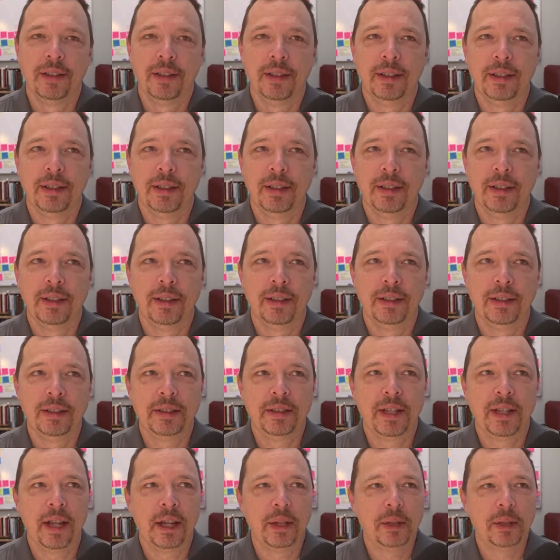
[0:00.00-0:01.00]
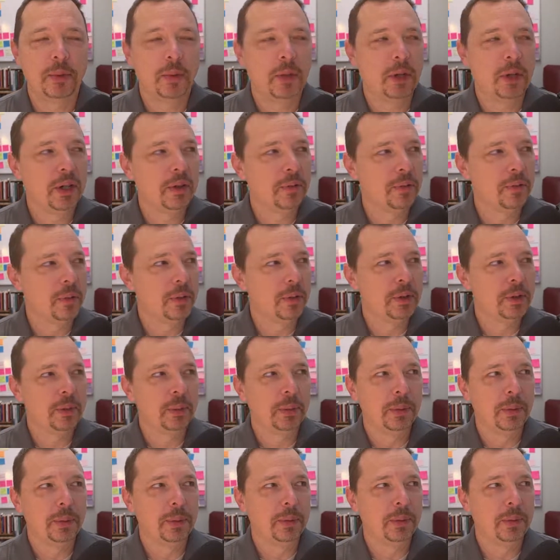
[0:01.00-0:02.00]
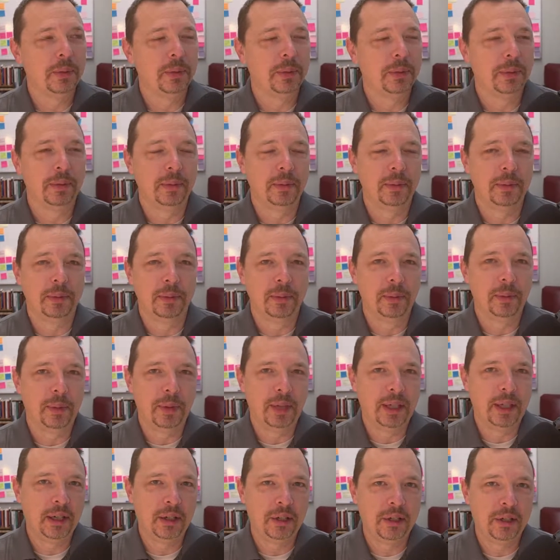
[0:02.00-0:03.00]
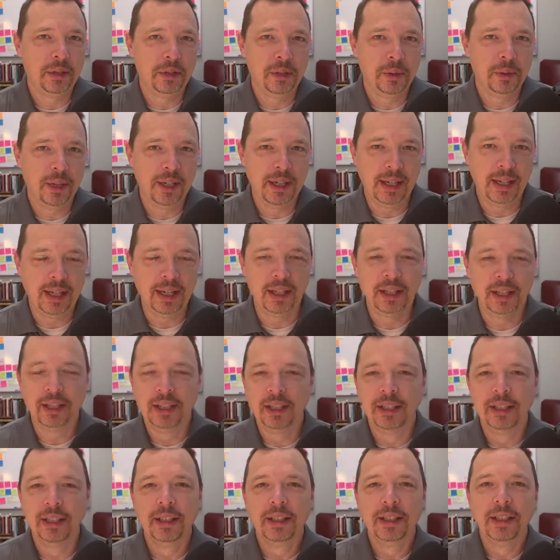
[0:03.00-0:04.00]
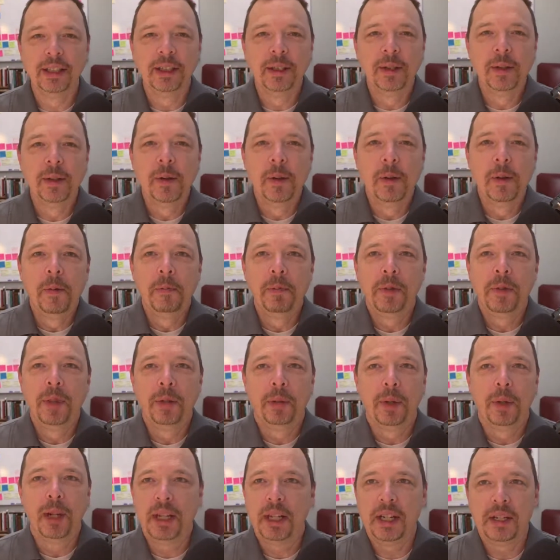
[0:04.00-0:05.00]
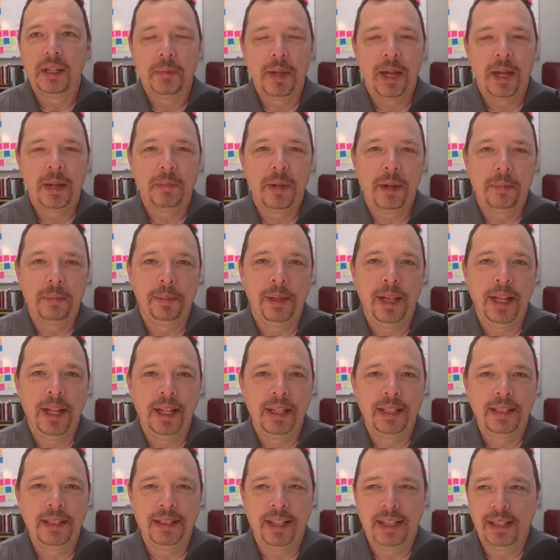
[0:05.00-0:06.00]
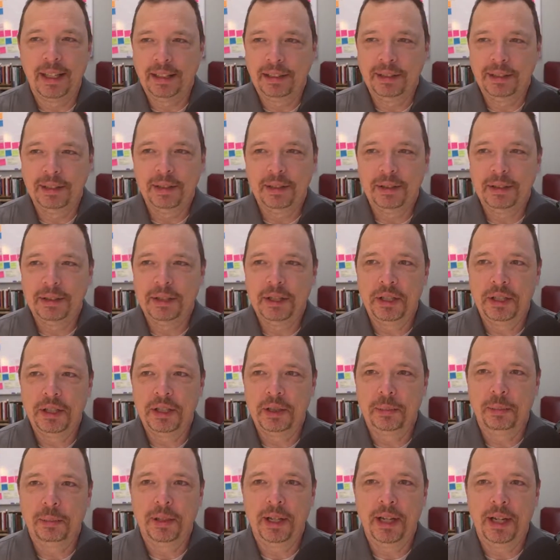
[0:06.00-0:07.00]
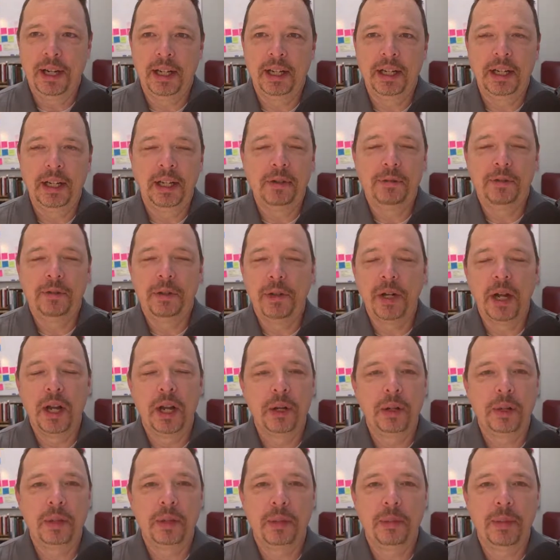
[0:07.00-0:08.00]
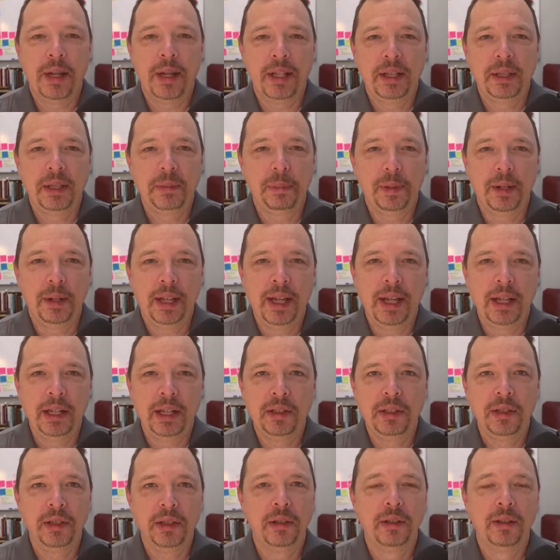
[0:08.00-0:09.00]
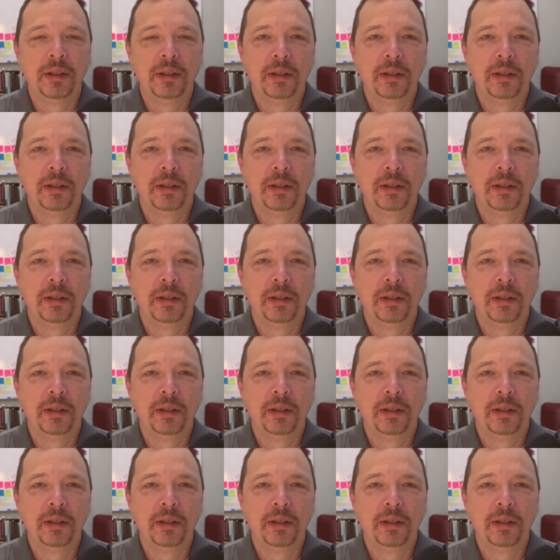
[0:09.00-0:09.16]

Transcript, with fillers: And this guy I was working for said, Well, why are you quitting? Well, I didn't make my plan. He's like, Dude, it's just a plan. If you're not going to make the plan,